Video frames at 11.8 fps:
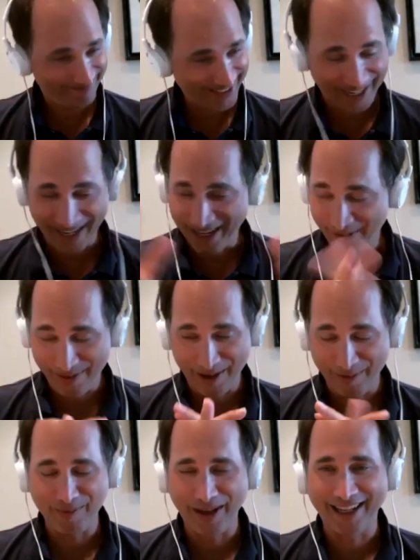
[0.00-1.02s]
uh, I
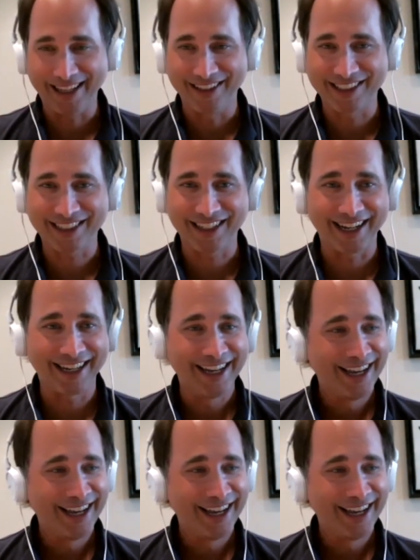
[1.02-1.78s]
mean, making this click